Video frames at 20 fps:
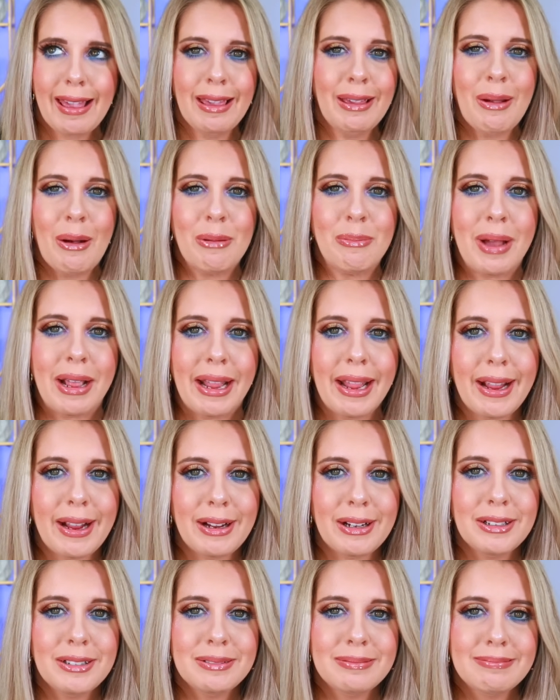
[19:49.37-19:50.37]
it can go on my
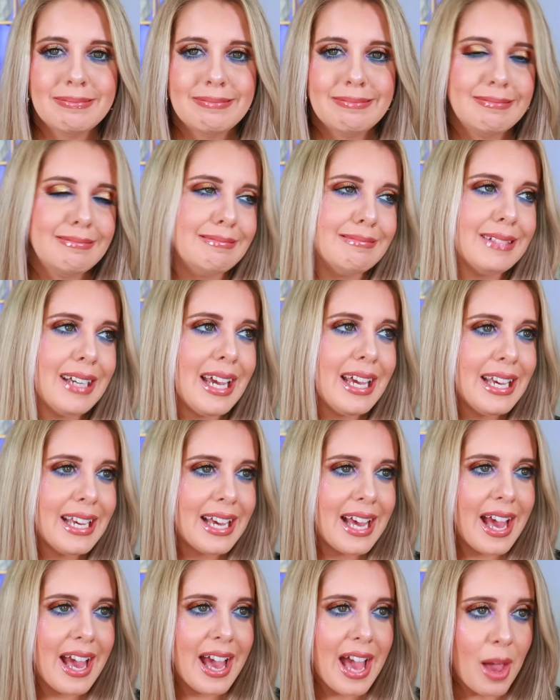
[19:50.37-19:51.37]
hair.
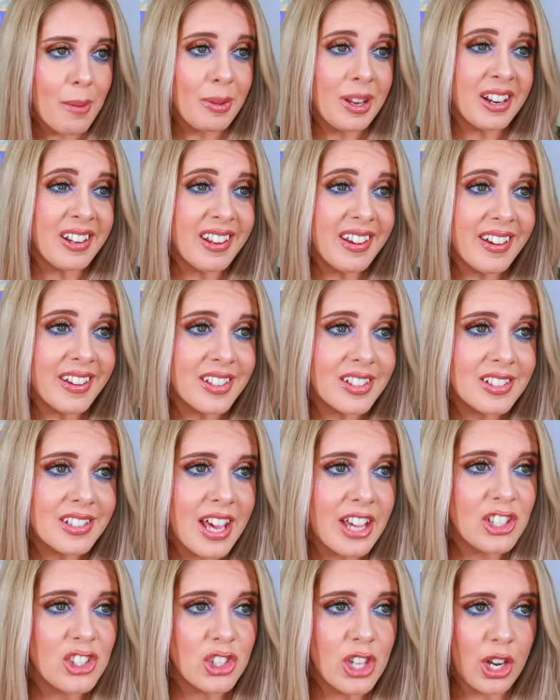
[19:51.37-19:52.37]
I mean, it does.
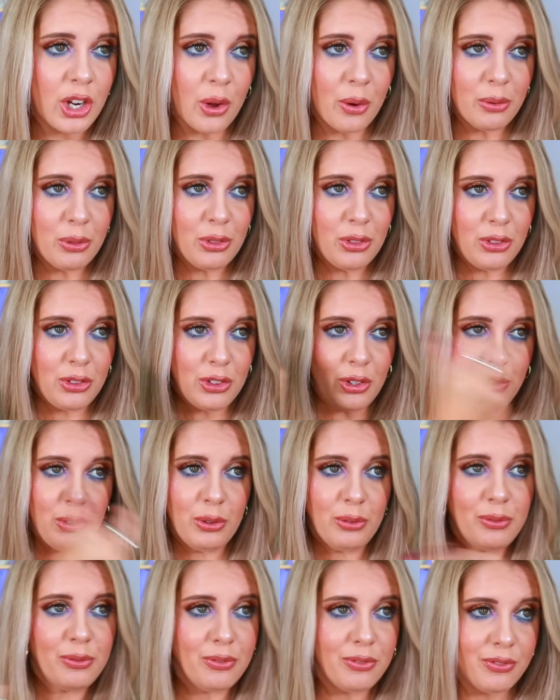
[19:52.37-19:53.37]
I just kind of go...
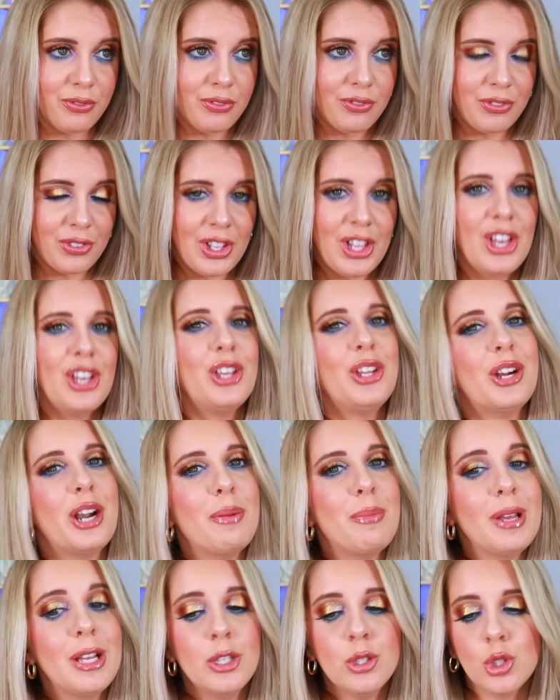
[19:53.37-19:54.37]
You know what
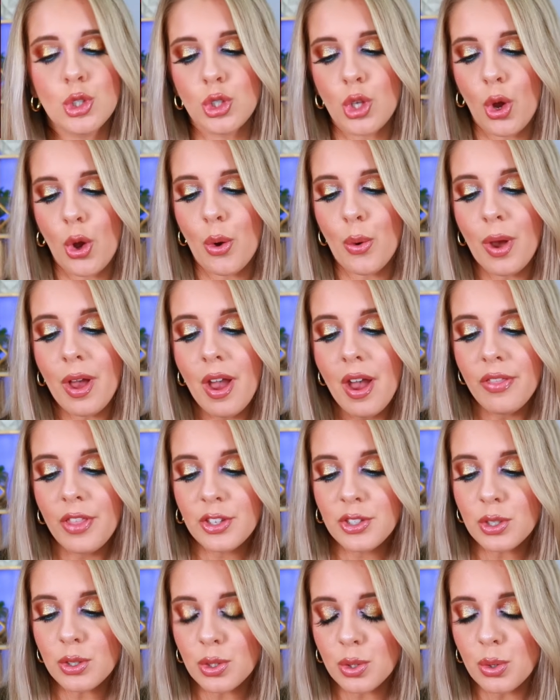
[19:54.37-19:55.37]
I mean? So
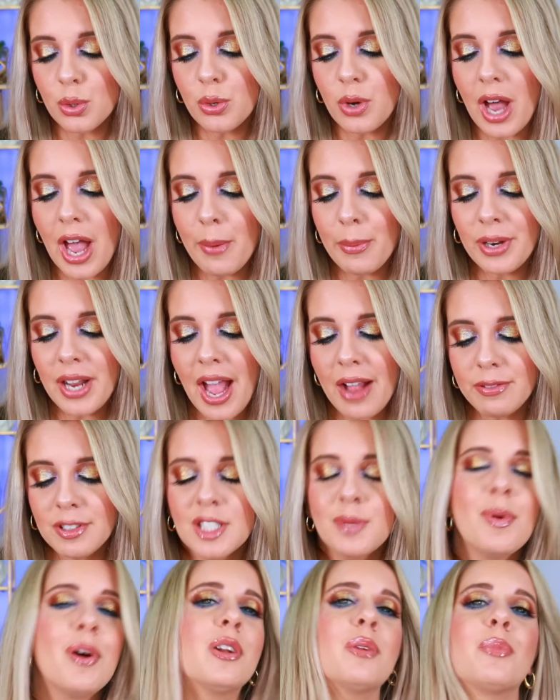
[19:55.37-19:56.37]
this looks cool. I would have to
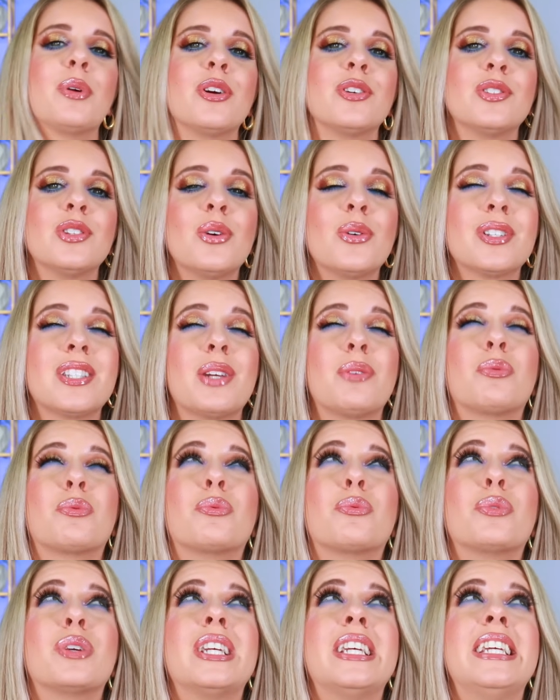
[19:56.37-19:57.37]
smell it in person though because I
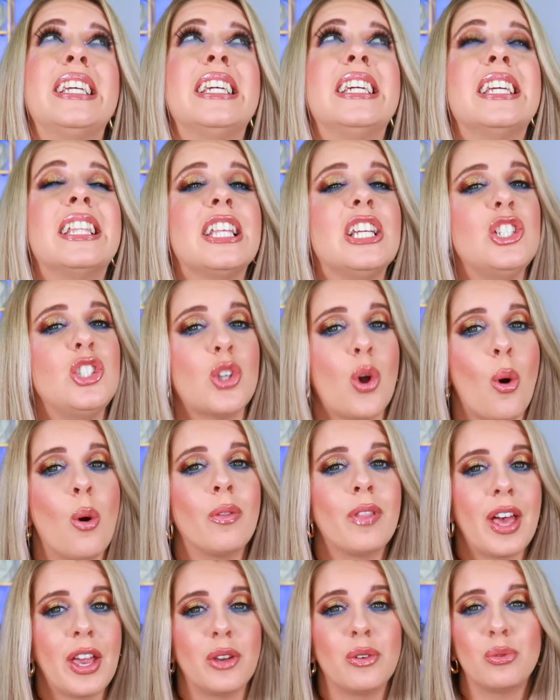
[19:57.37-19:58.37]
really
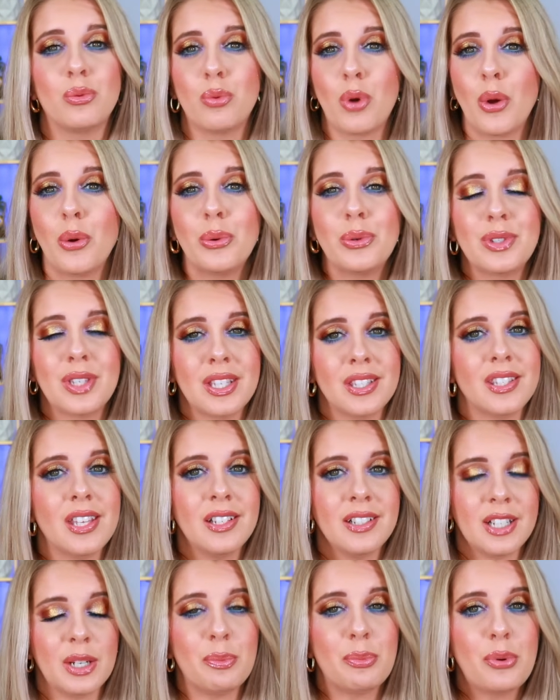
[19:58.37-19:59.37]
don't like rose
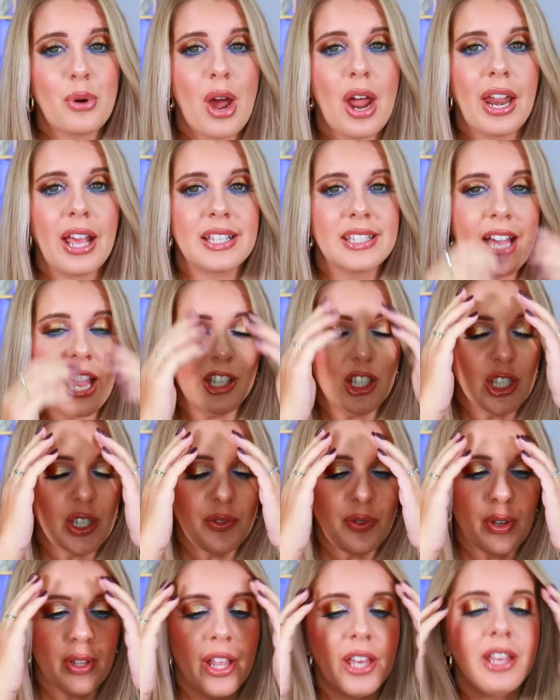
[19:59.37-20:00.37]
scented products. I just feel